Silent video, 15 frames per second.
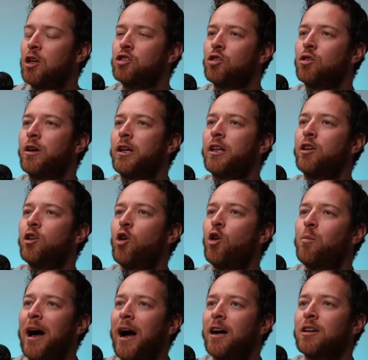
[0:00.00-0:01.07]
quickly to go
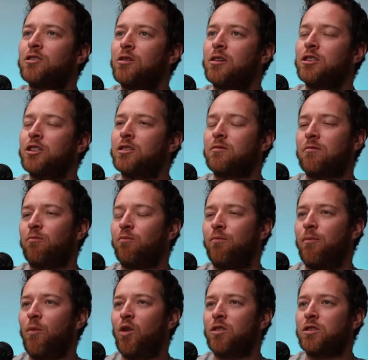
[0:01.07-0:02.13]
back, sort of just
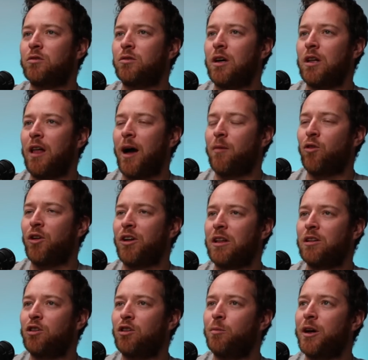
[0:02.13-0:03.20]
more to elaborate a
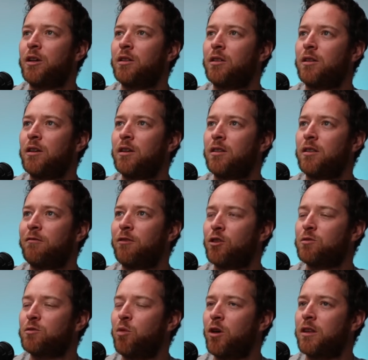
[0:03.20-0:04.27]
little bit, the
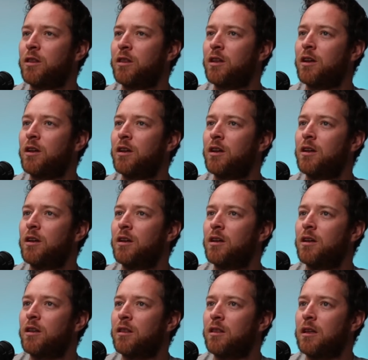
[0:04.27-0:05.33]
first point, the
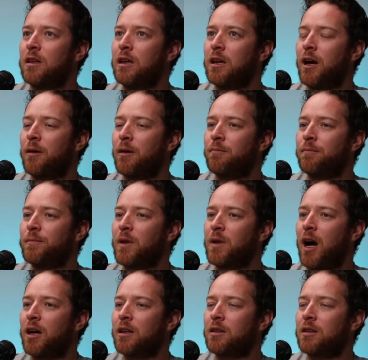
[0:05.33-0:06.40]

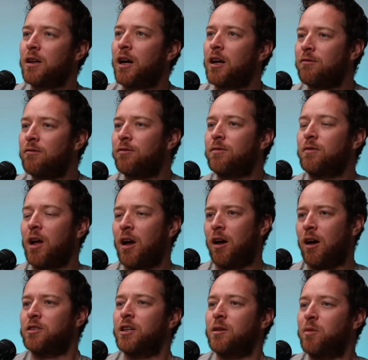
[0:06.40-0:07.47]
kind of, not
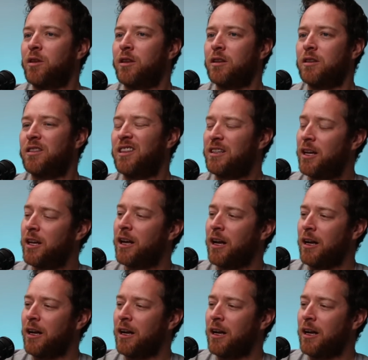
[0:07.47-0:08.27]
hunting, but the digging.